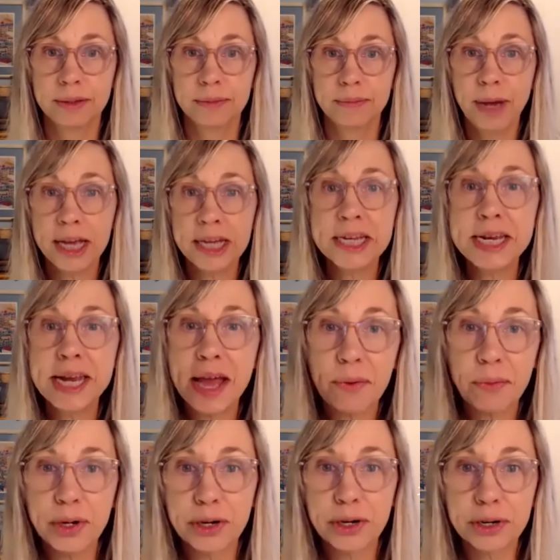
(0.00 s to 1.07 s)
Mighty
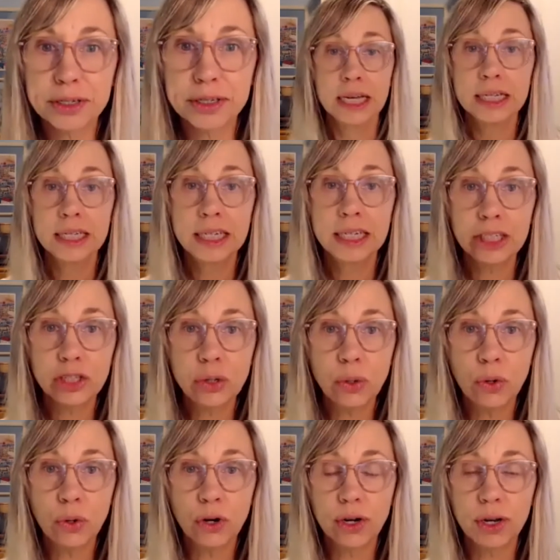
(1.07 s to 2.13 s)
Networks,
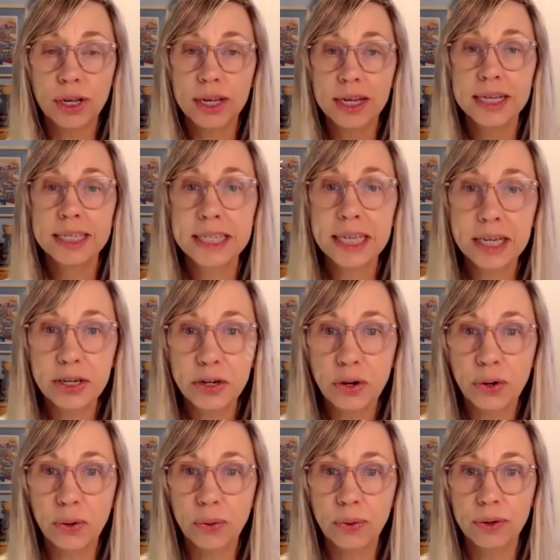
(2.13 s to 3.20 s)
Discord,
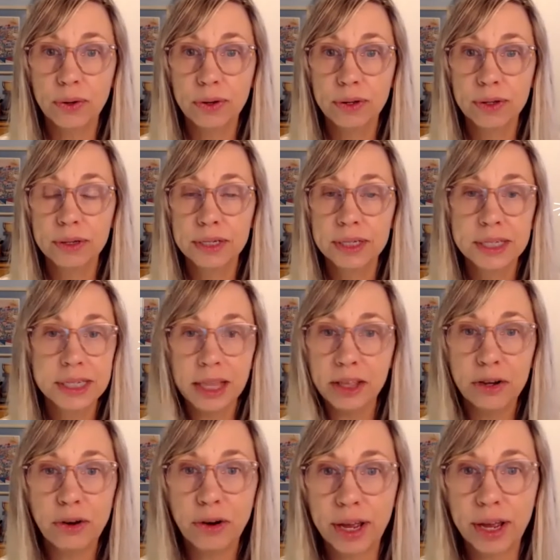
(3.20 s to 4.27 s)
Signal,
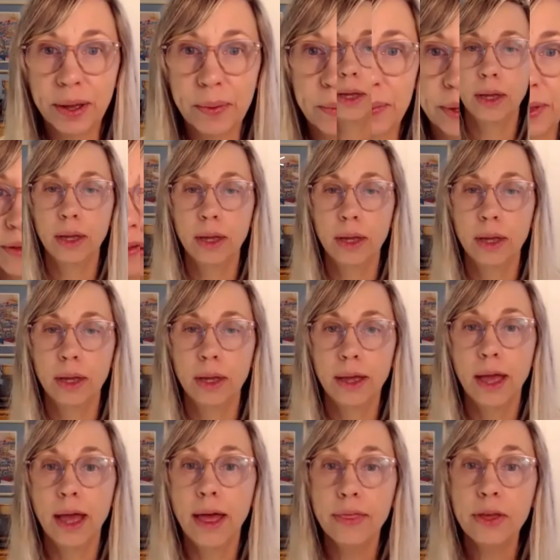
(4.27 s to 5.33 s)
Telegram.
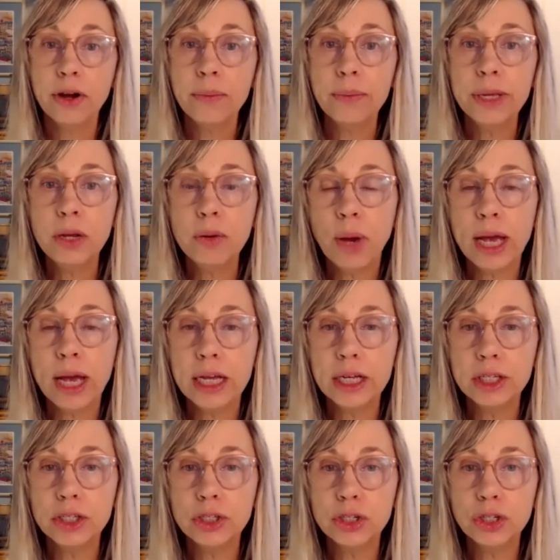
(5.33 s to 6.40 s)
There are many
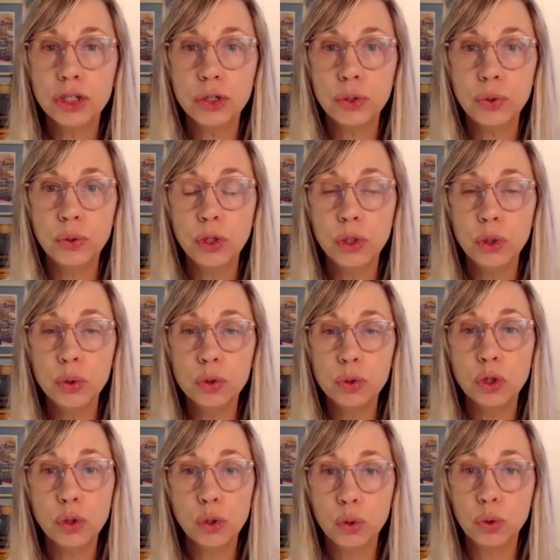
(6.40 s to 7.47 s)
ways to use
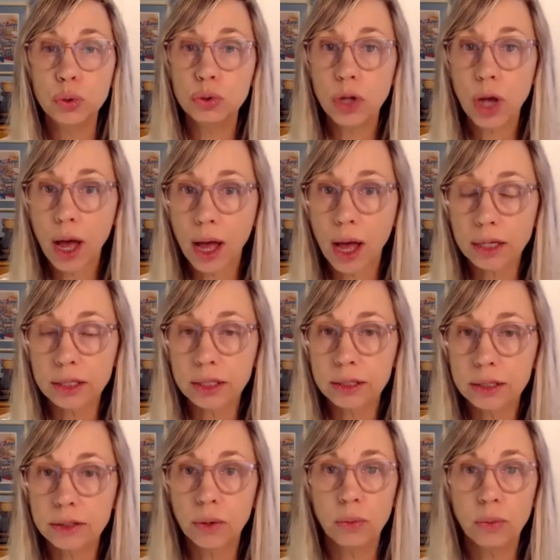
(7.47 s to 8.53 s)
Google
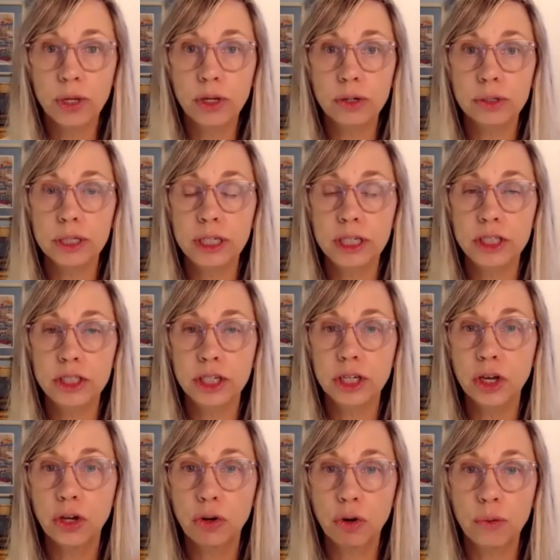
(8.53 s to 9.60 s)
Docs when you're teaching
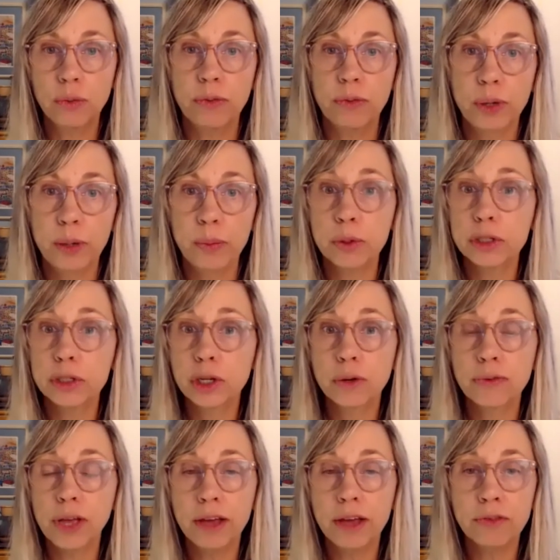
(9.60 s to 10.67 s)
a group of people. So if
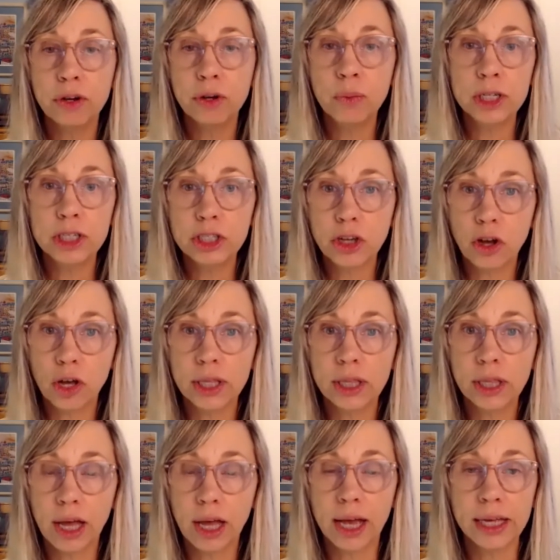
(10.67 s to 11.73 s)
everyone's
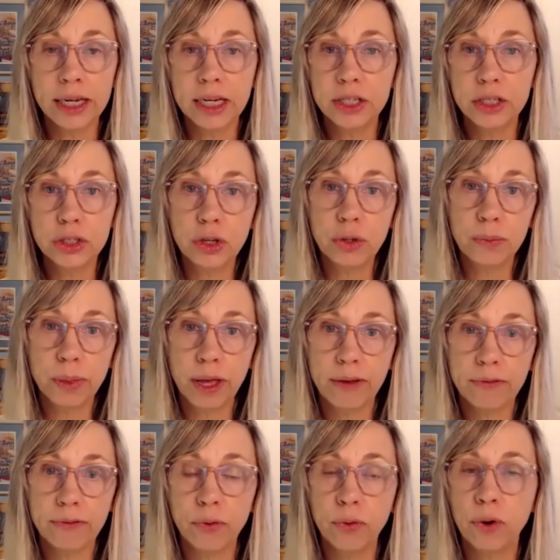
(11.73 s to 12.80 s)
online in a Zoom
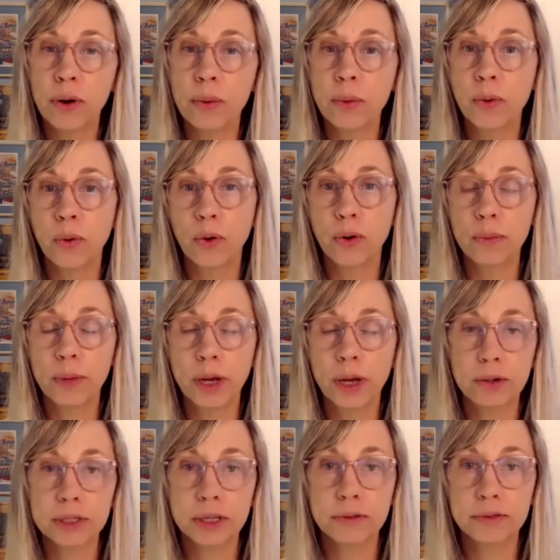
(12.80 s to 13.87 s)
platform or on
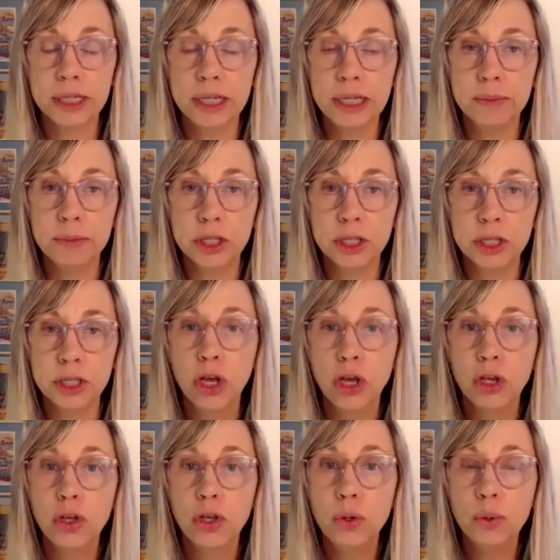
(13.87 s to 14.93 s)
Microsoft Teams,
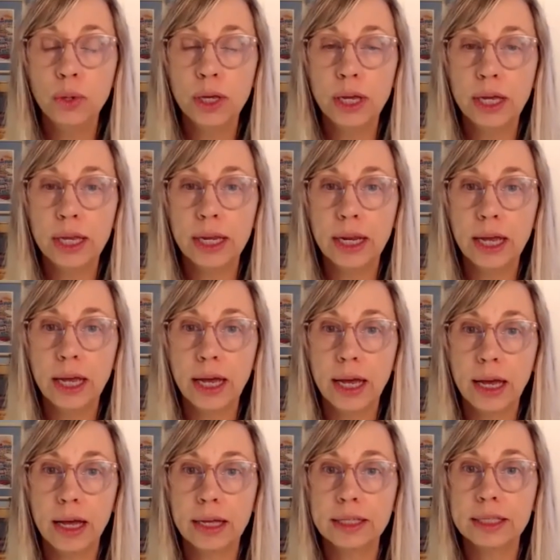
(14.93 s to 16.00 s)
you can
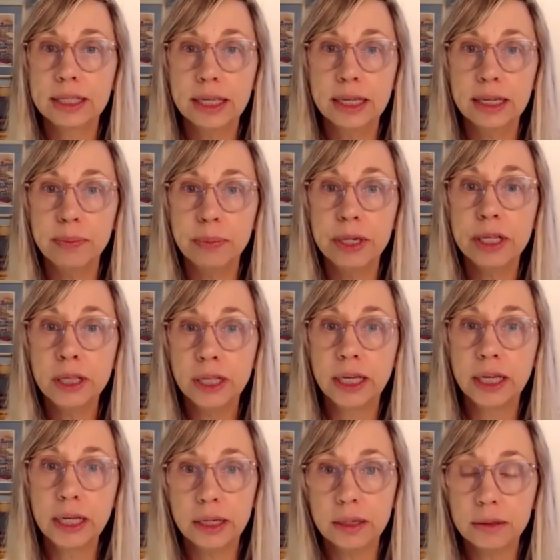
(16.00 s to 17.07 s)
put a
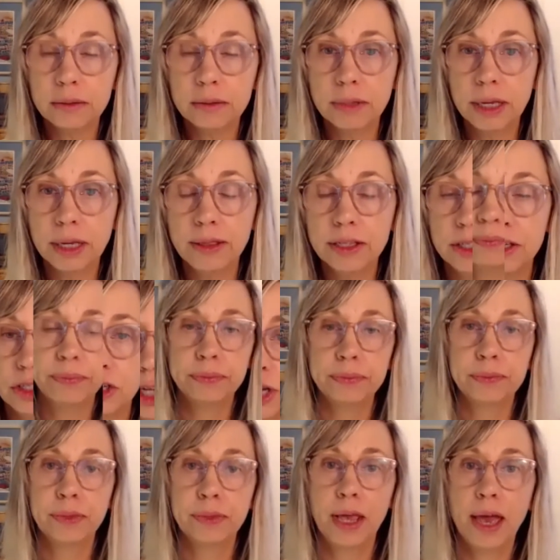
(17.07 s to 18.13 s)
link in the
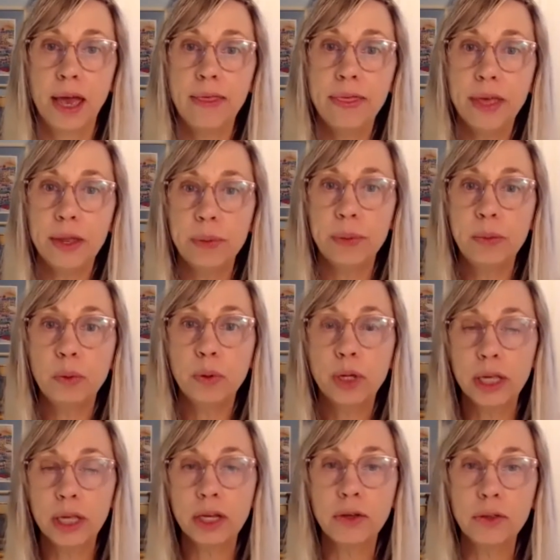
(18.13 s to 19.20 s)
chat, and then people
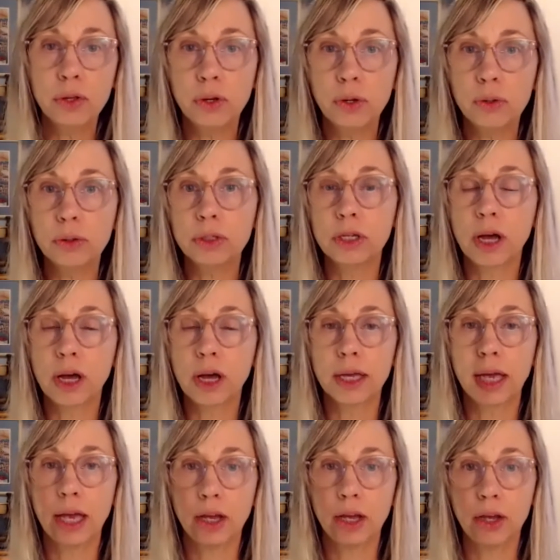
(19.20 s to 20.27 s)
click on the Google Doc
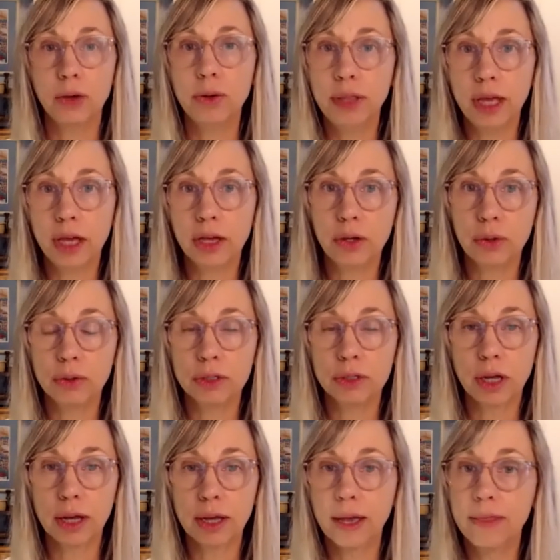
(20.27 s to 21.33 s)
and go to that Google
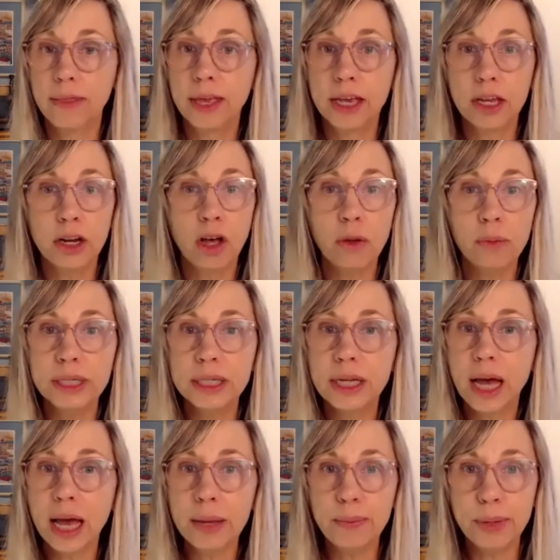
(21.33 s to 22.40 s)
Doc, and they can all be
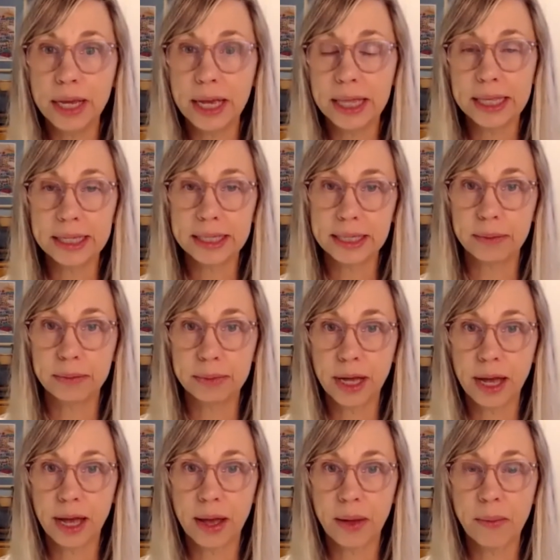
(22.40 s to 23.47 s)
typing at the same
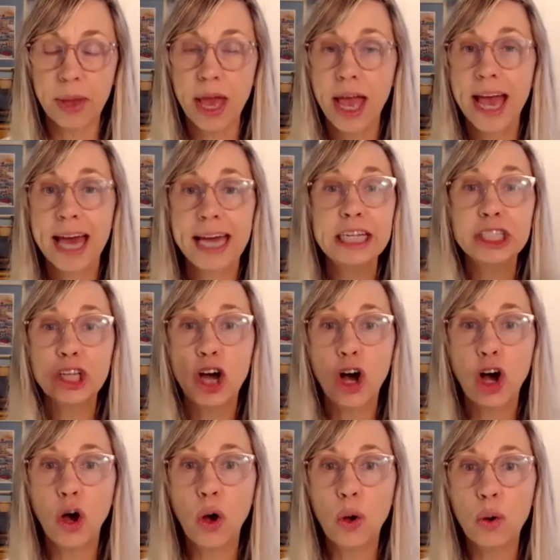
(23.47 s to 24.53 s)
time, and it's
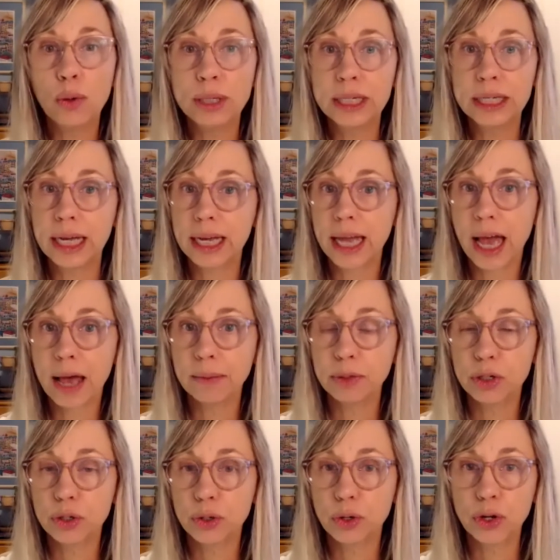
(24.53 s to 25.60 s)
all going to get
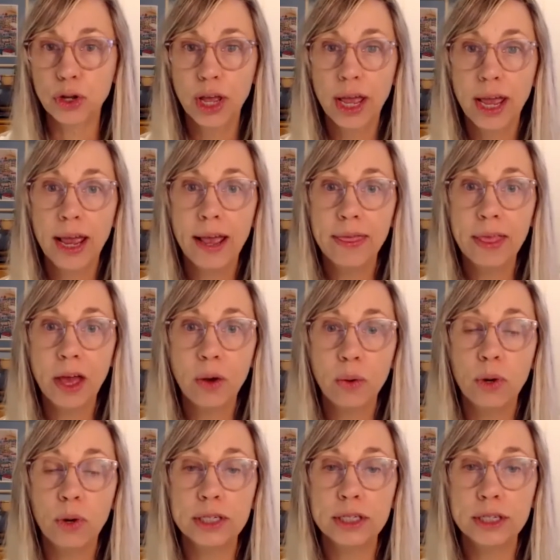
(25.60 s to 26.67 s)
captured in that
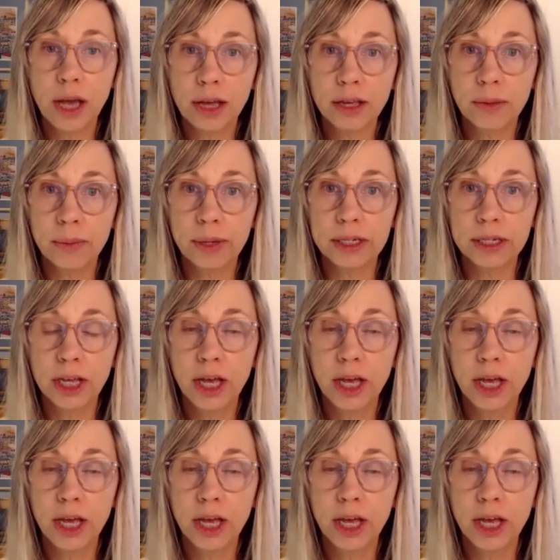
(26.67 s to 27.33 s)
one document.